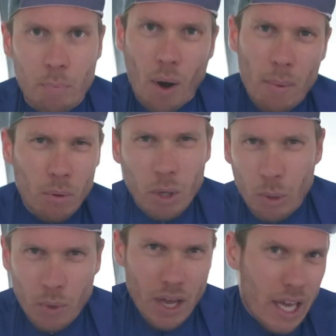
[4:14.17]

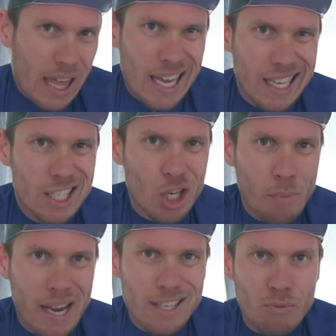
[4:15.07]
Probably with
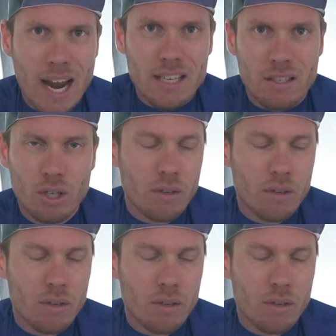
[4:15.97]
2 minutes rest,